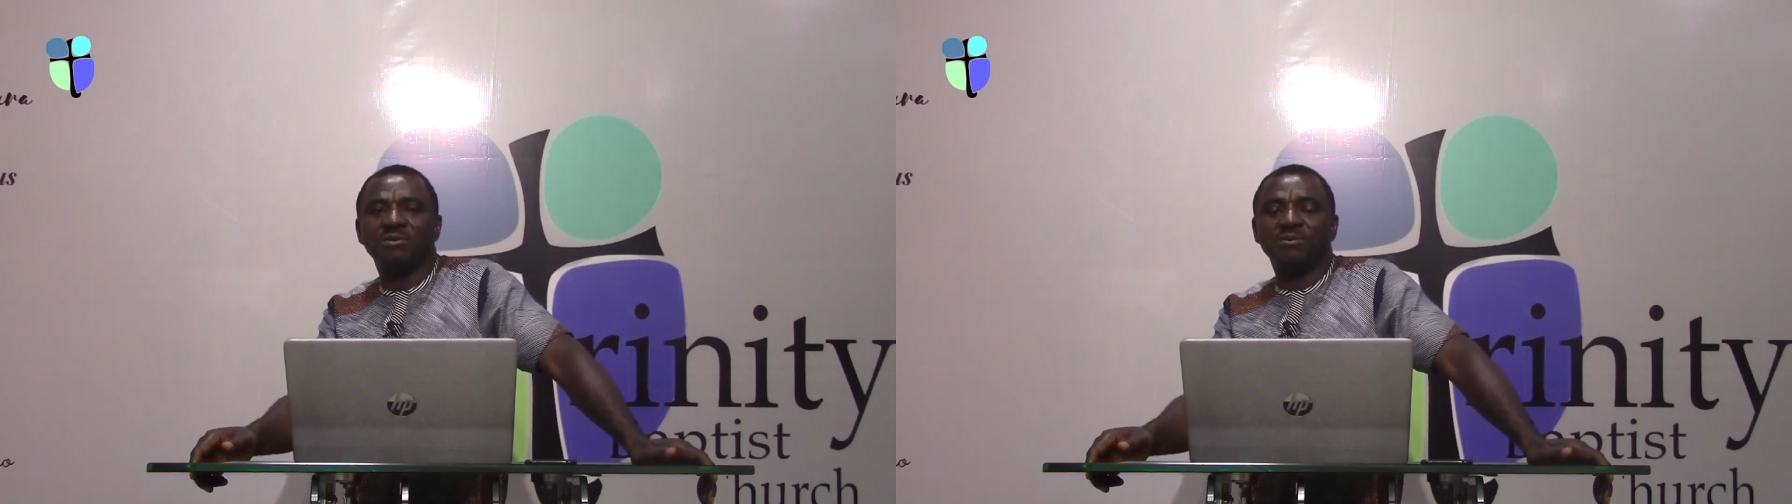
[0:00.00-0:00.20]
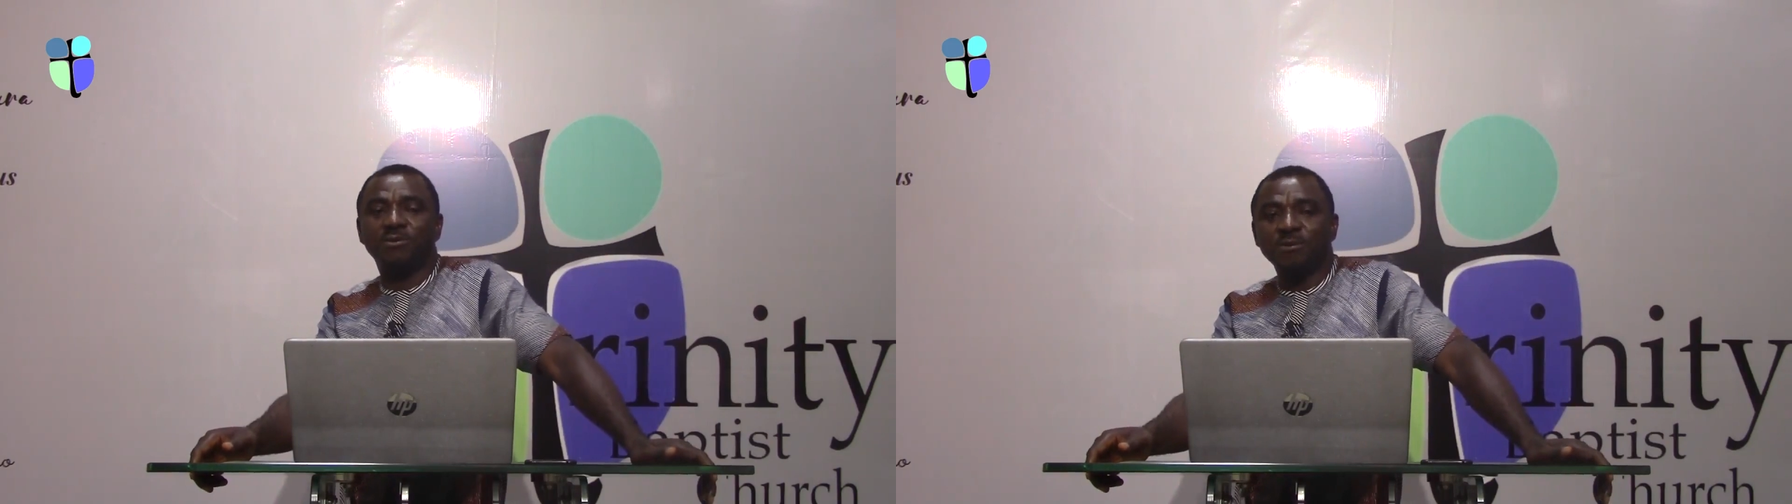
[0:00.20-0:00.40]

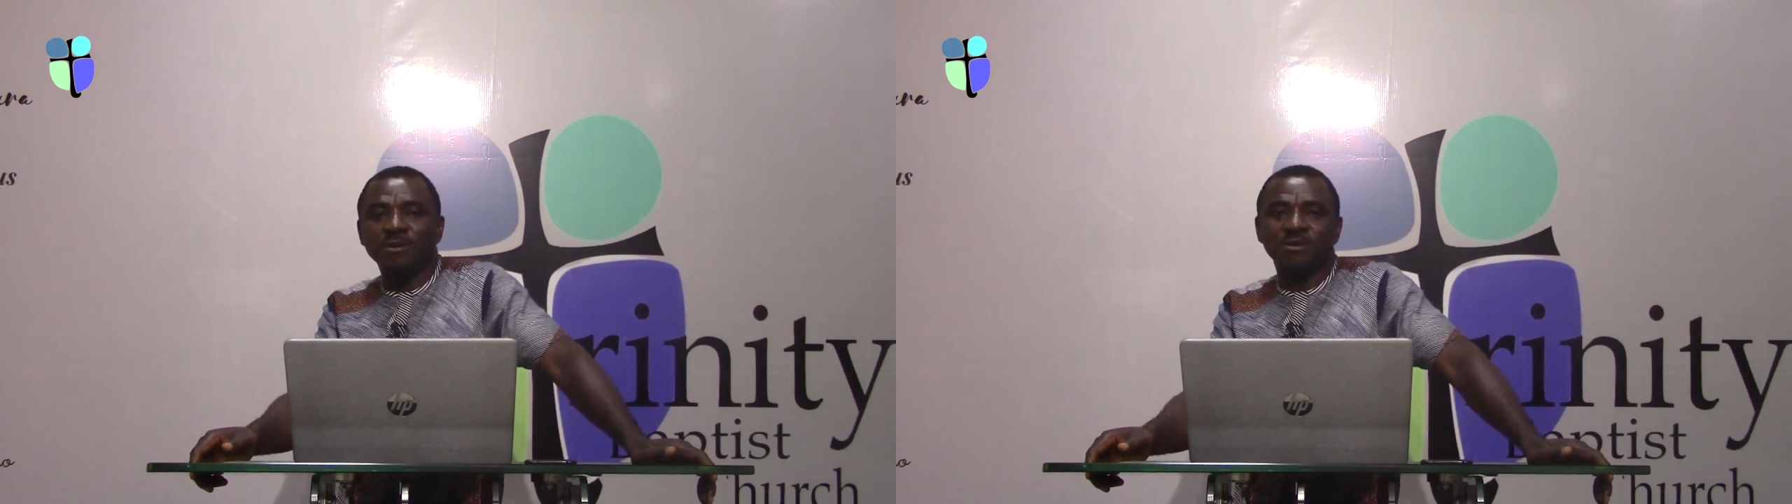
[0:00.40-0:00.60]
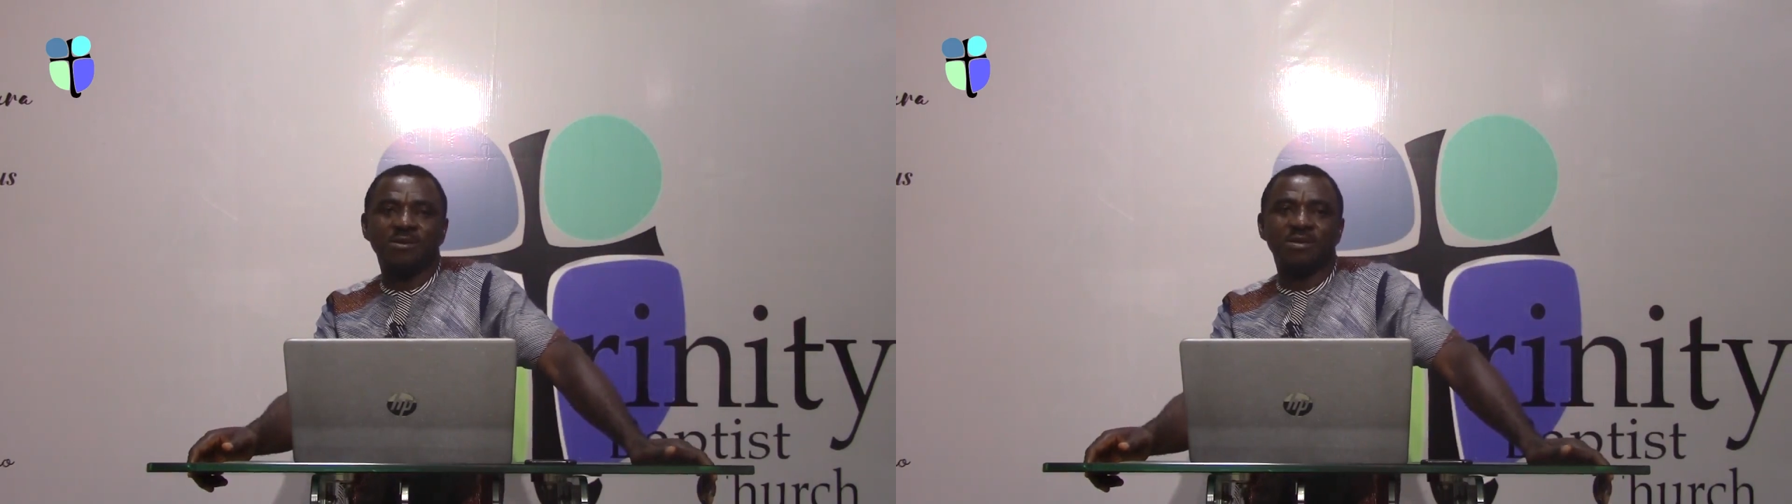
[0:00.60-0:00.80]

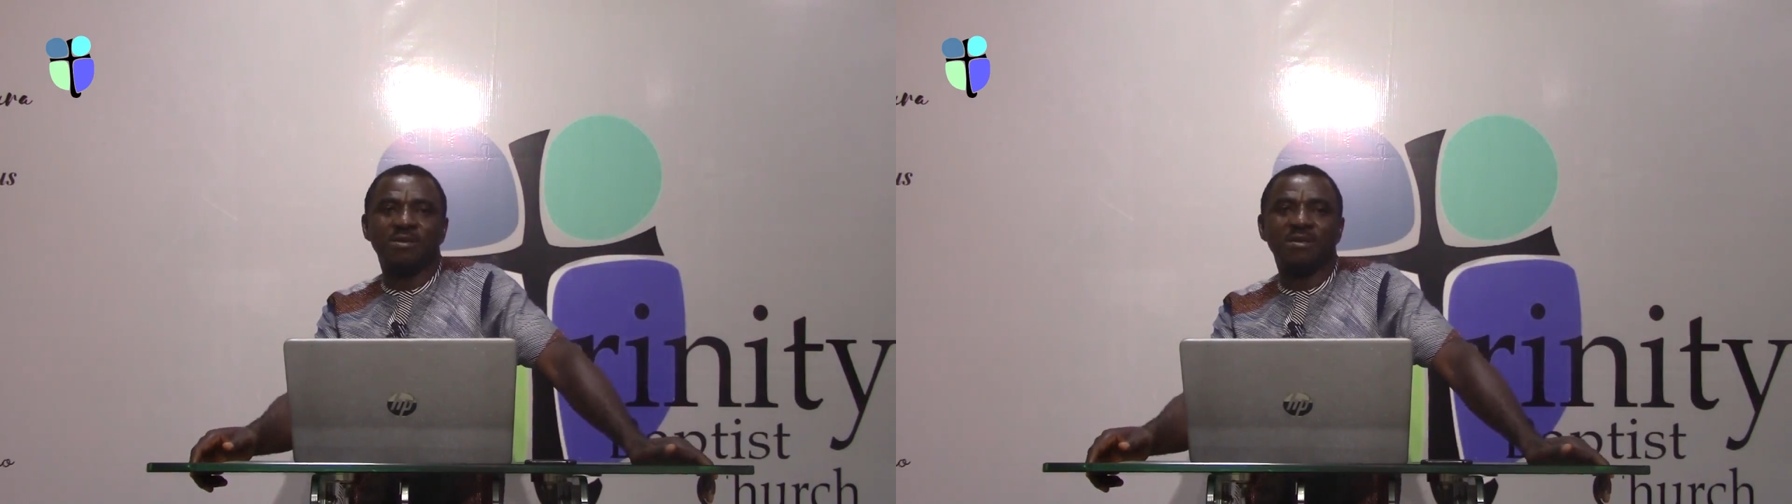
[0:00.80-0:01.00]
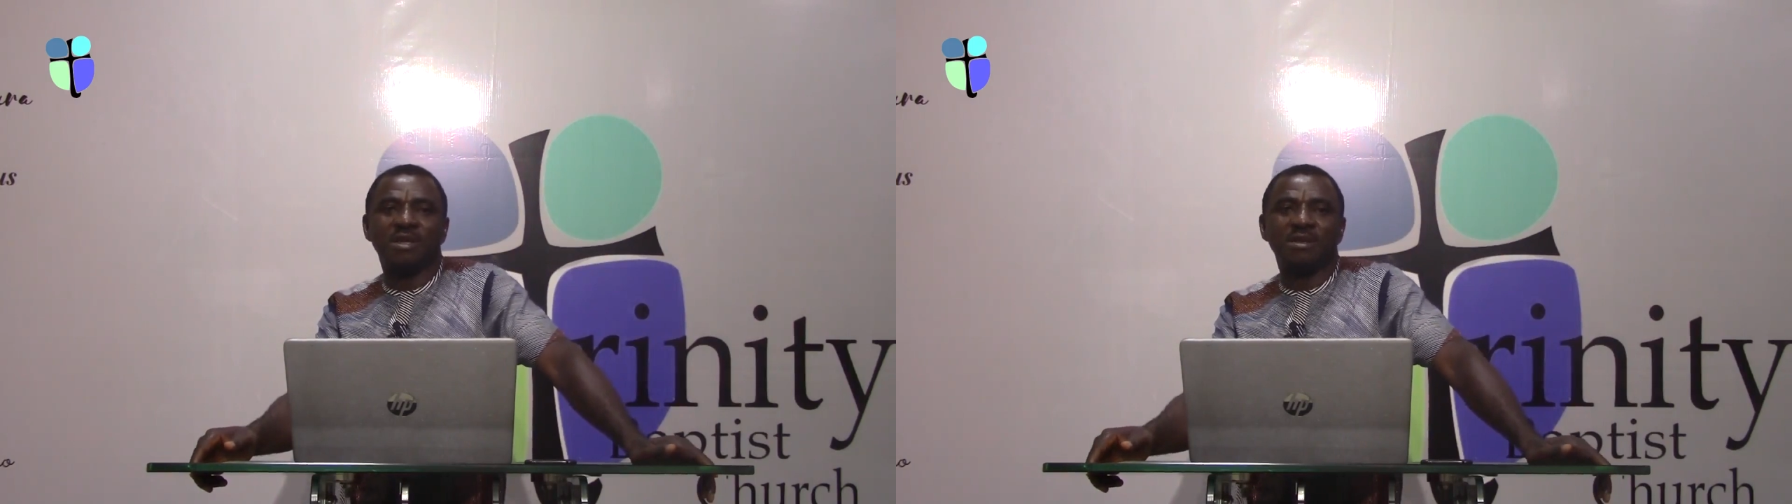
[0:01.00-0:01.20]

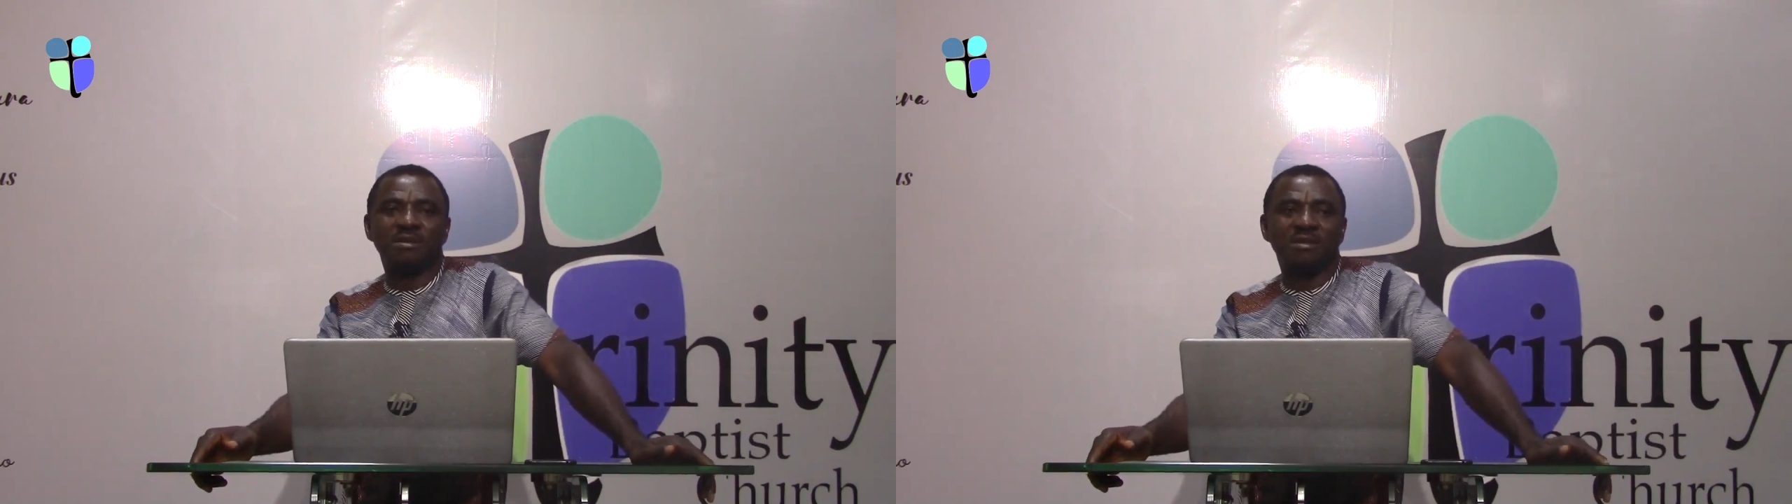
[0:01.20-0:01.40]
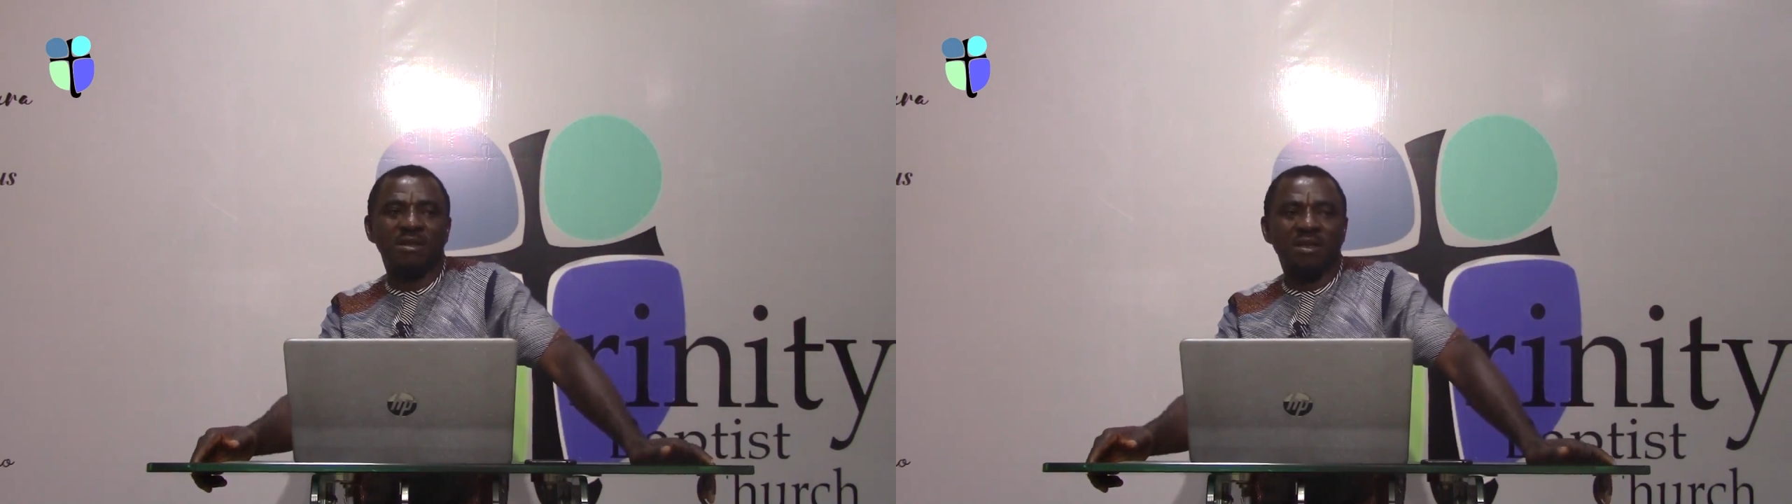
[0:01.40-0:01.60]
foolishness and